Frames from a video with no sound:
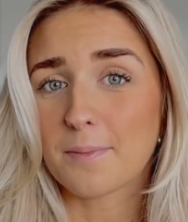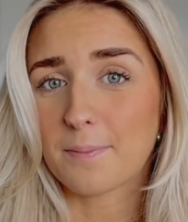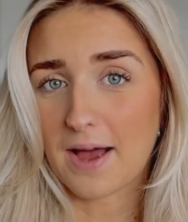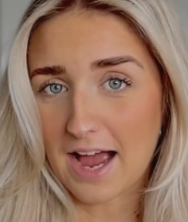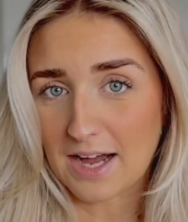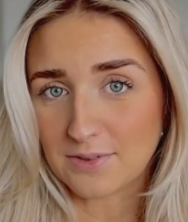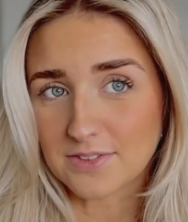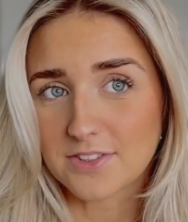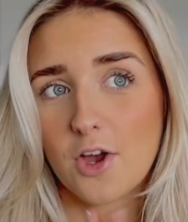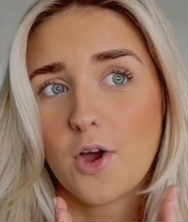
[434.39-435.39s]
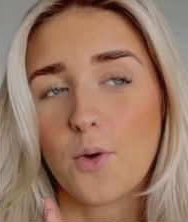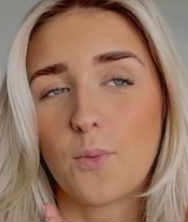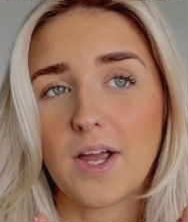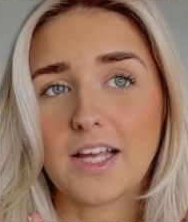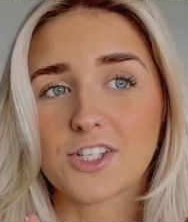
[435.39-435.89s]
£58,
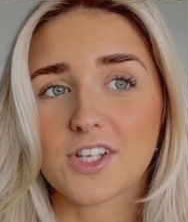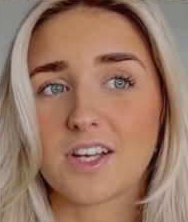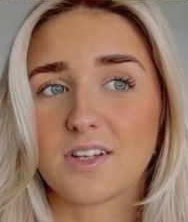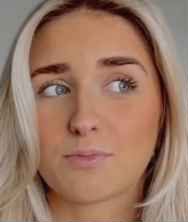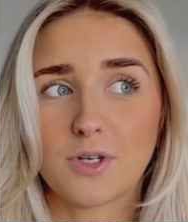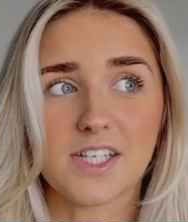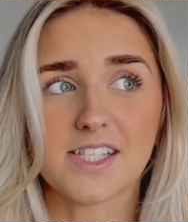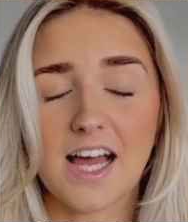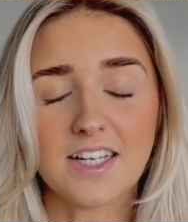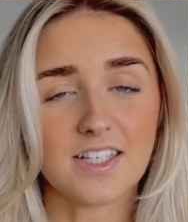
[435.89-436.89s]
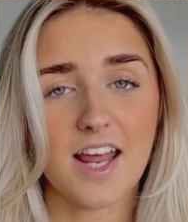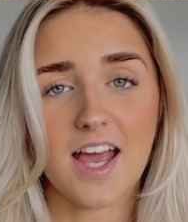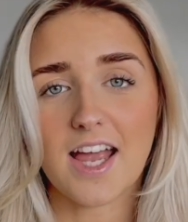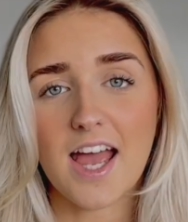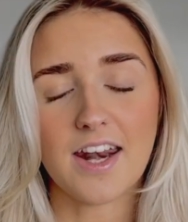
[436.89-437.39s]
which pretty standard.
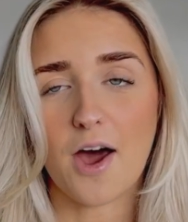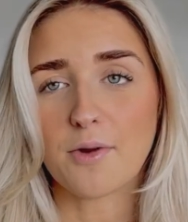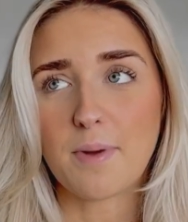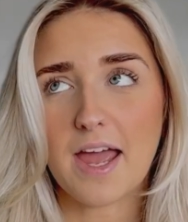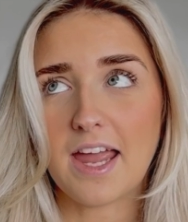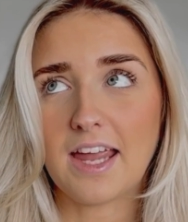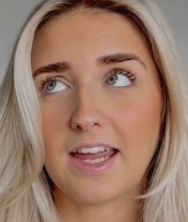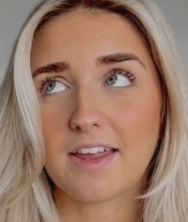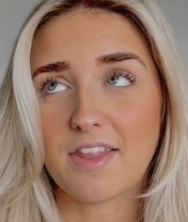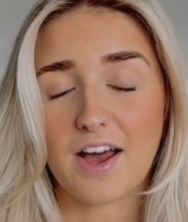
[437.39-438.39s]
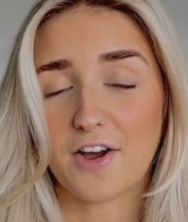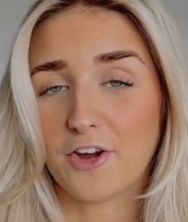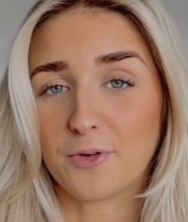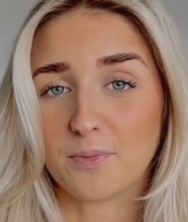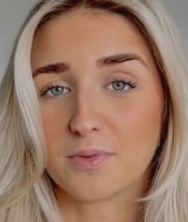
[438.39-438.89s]
Again, I'd pay that at home.